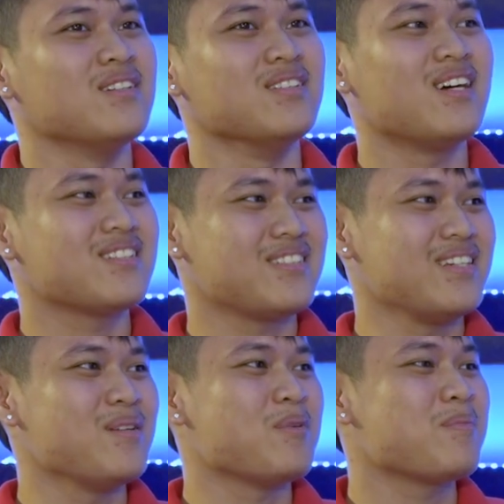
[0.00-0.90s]
Not
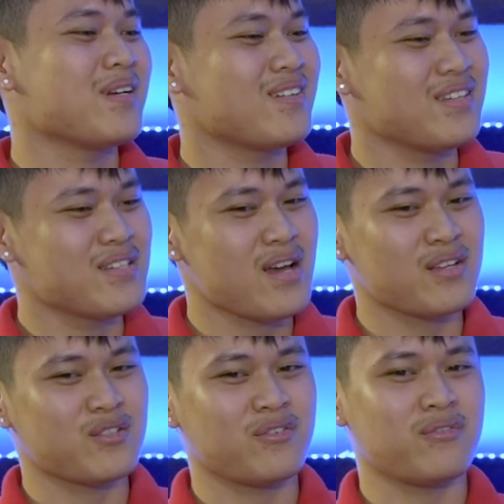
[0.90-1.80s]
really po, pero in the
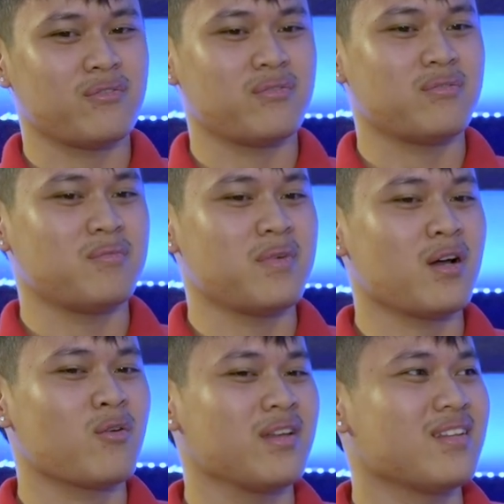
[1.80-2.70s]
eyes of my
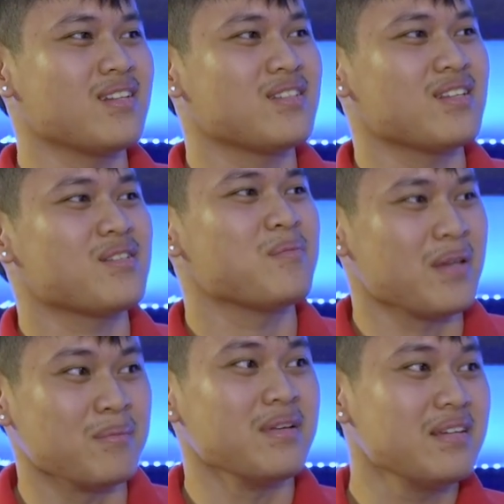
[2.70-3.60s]
acquaintances,
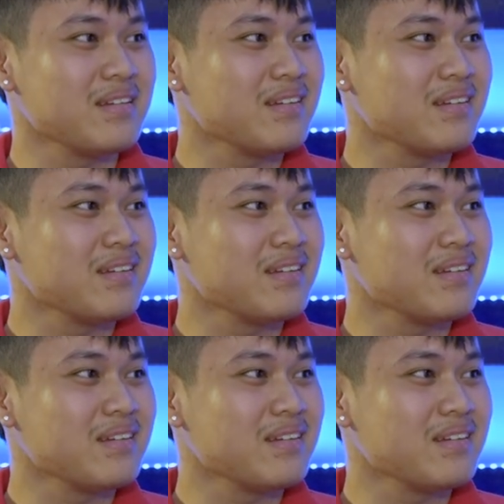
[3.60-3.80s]
maybe.